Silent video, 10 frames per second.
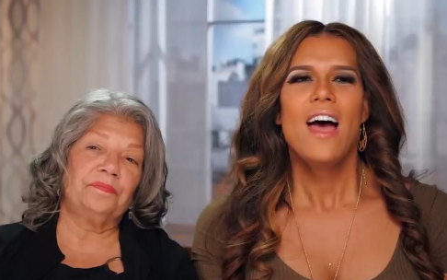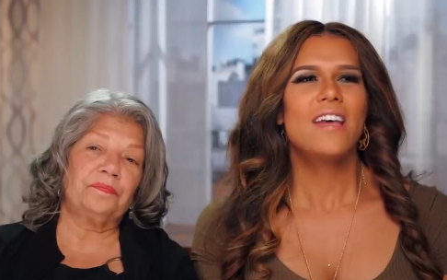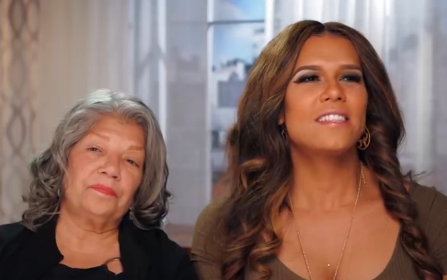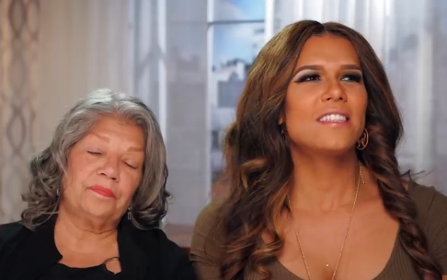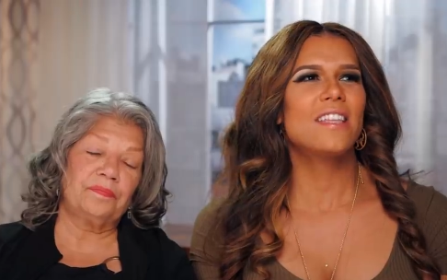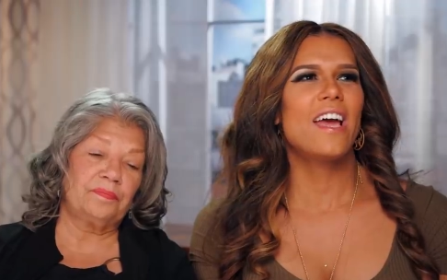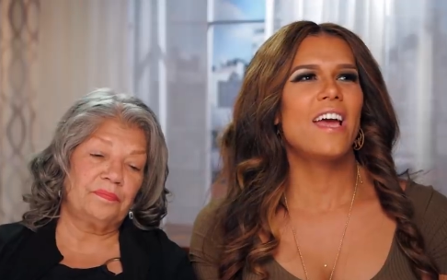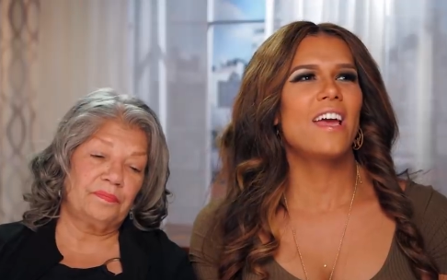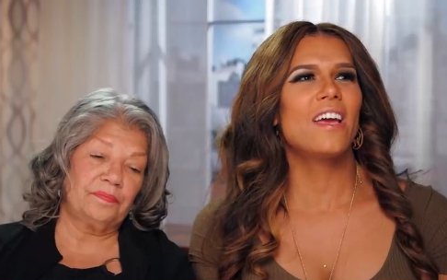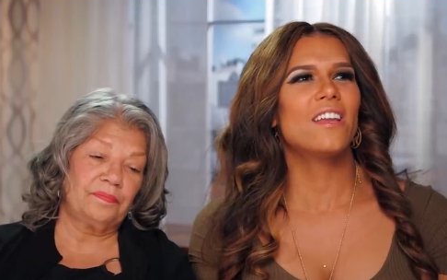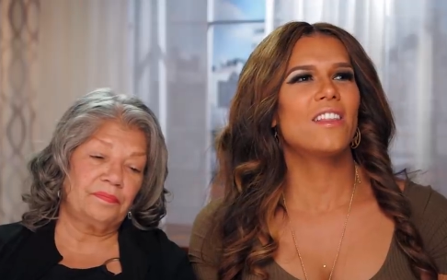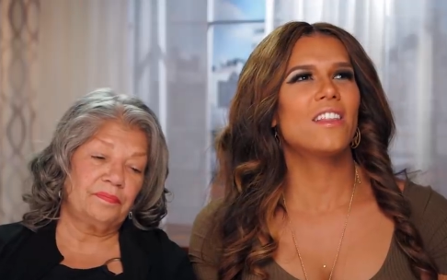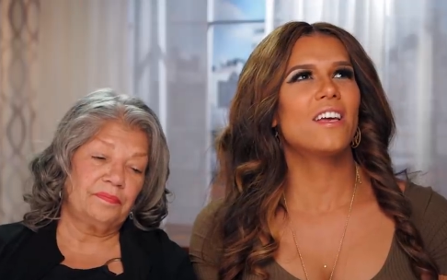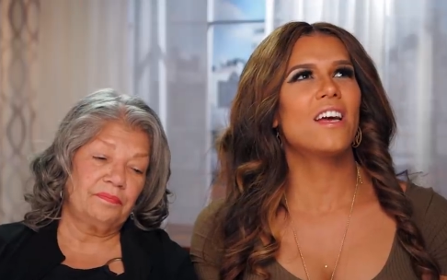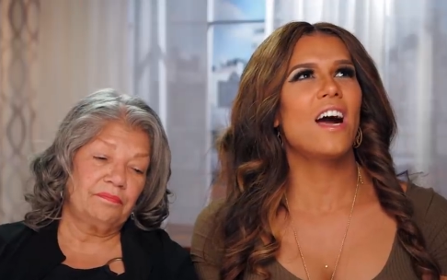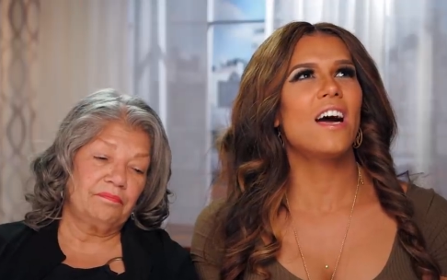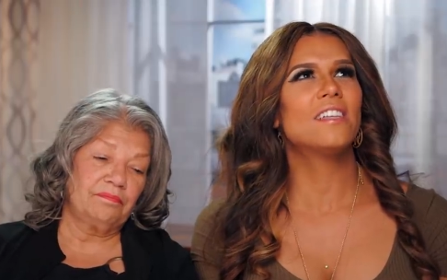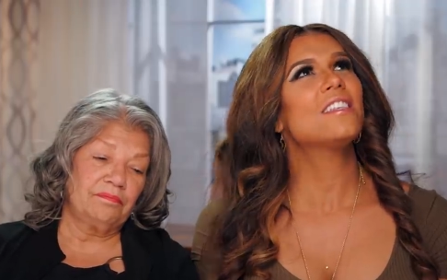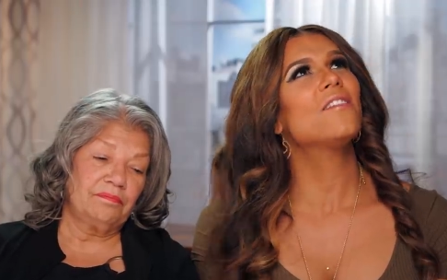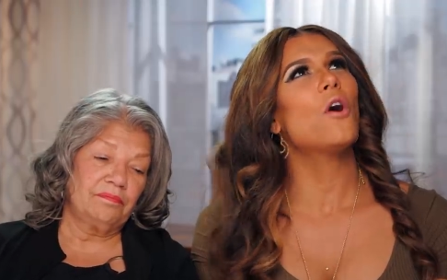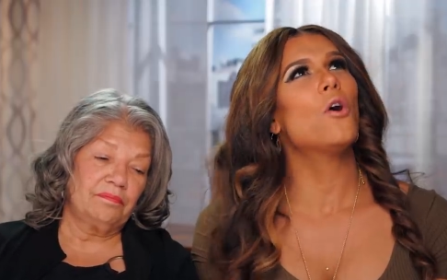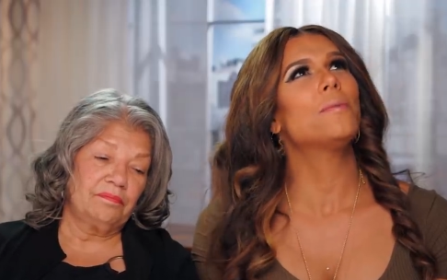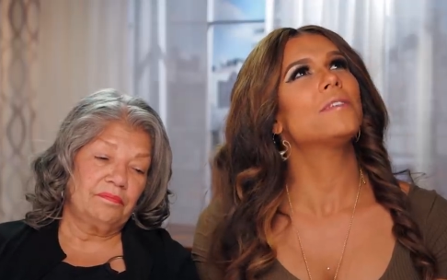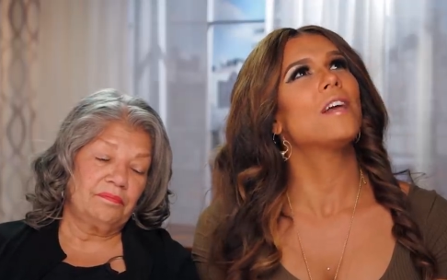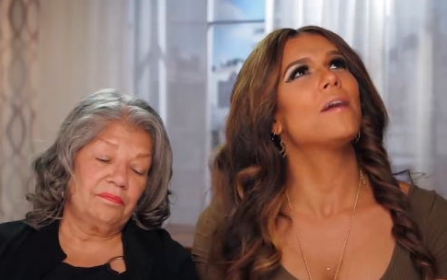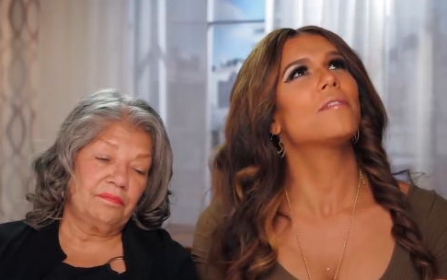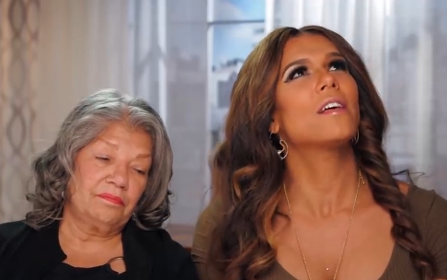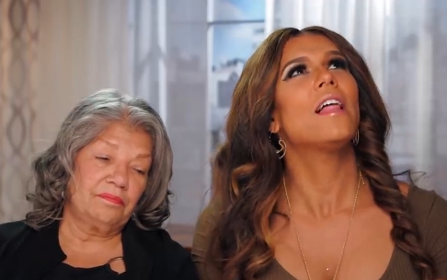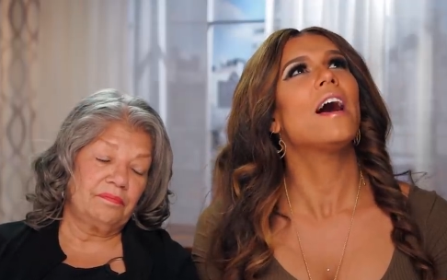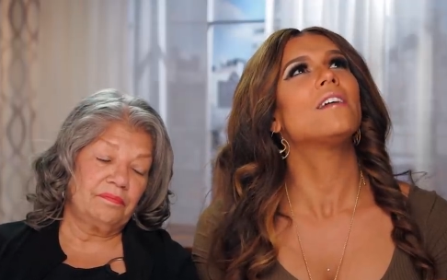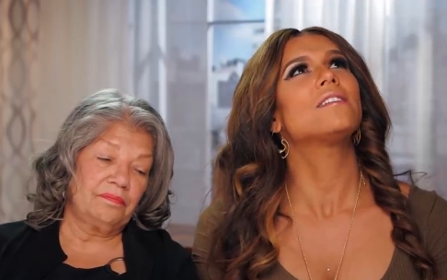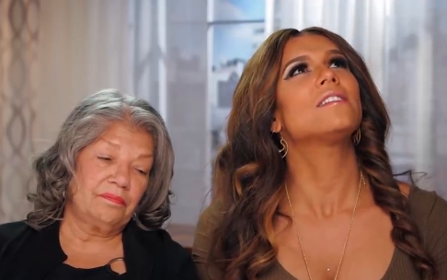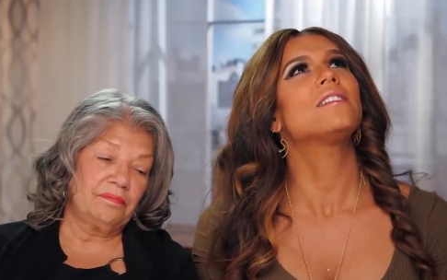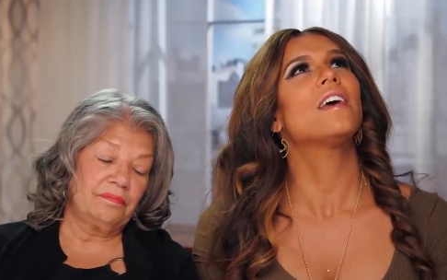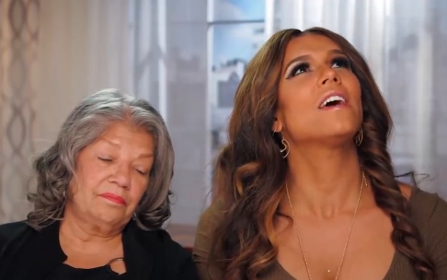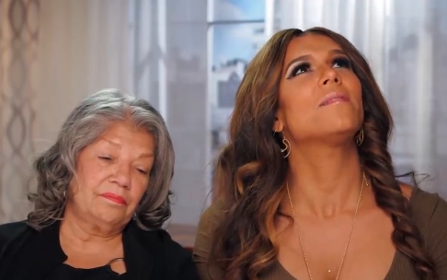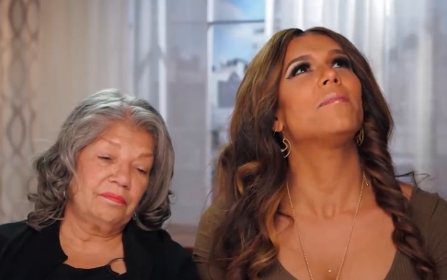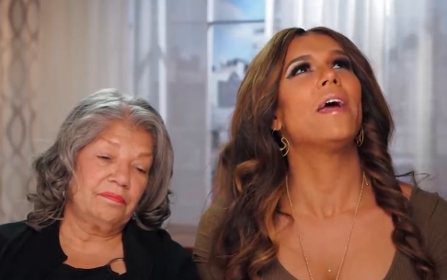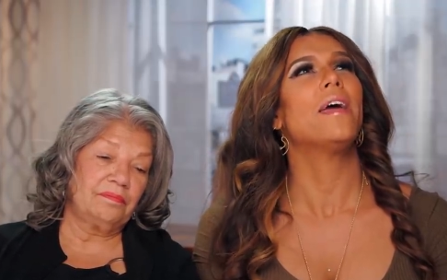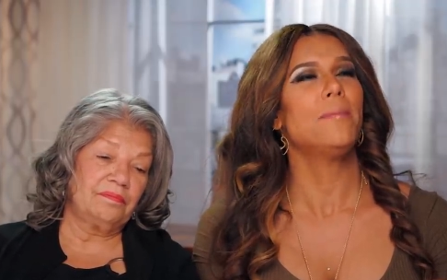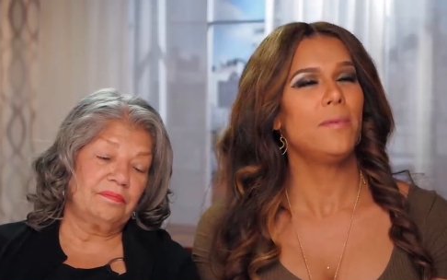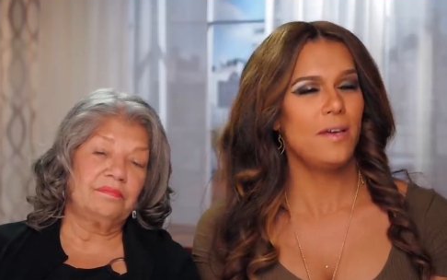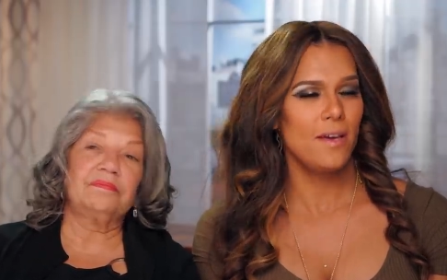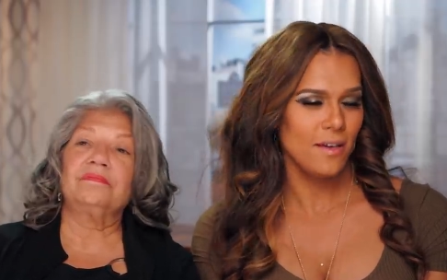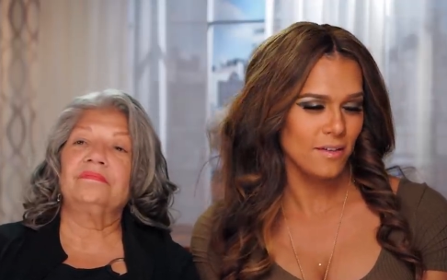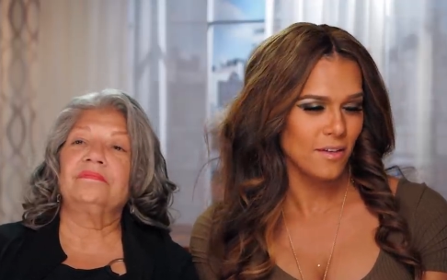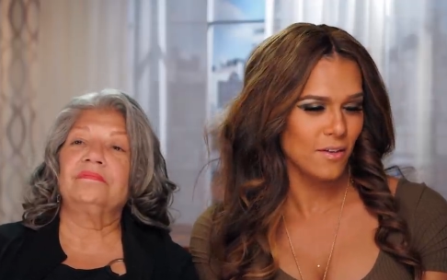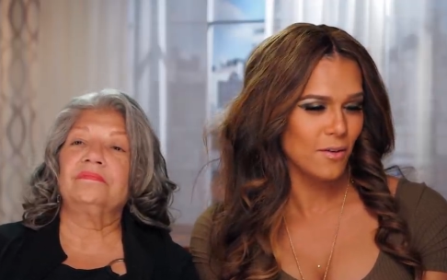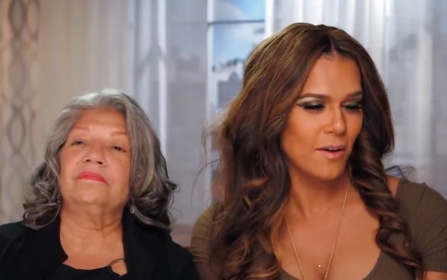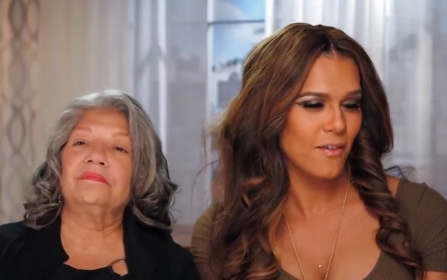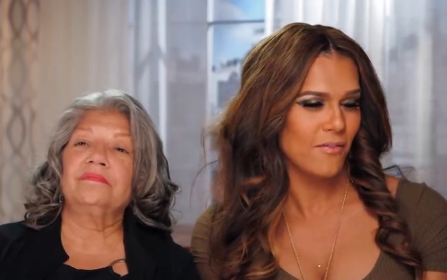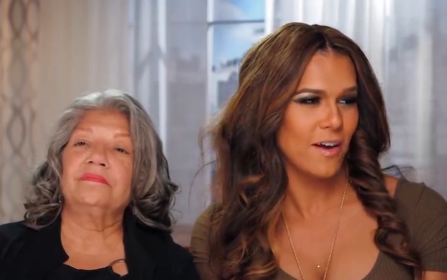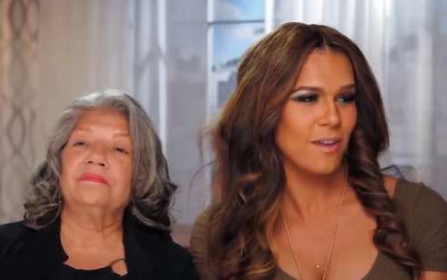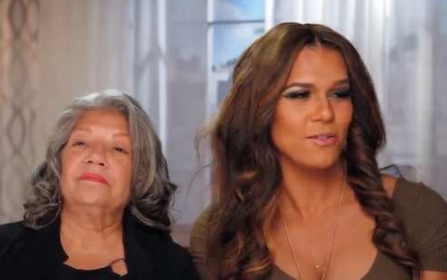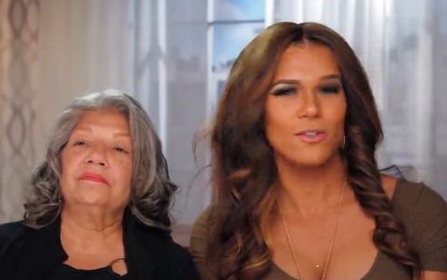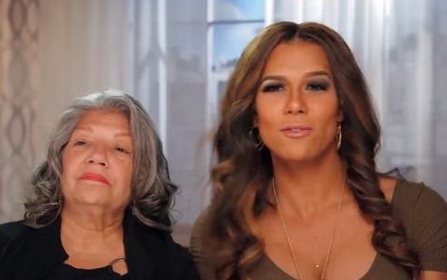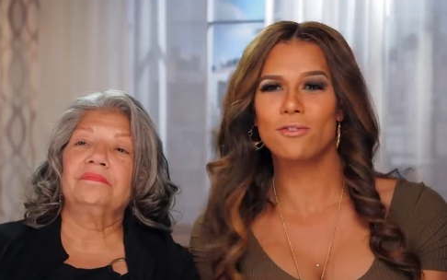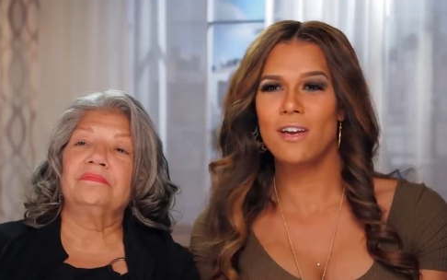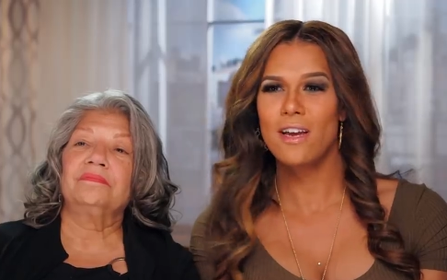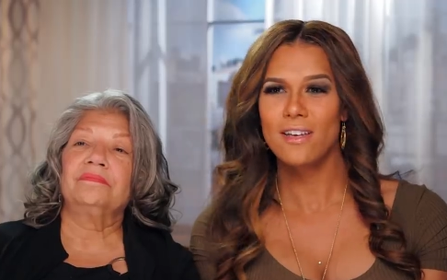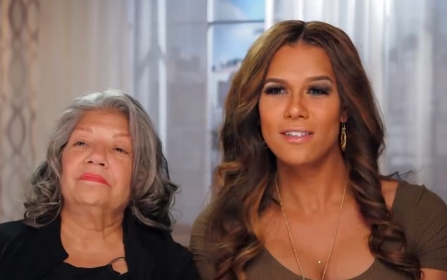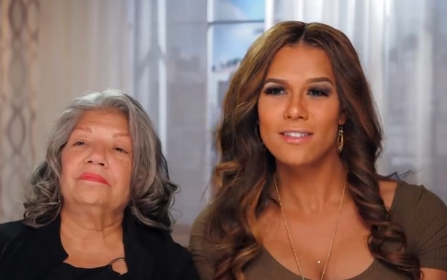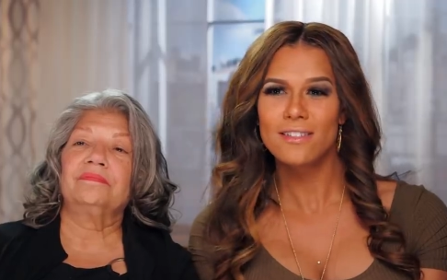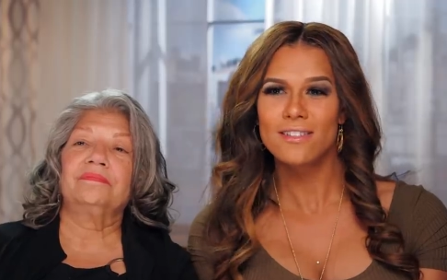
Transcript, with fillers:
Speaker 1: It's like the gods have opened up the clouds and said, baby, you have found your dress.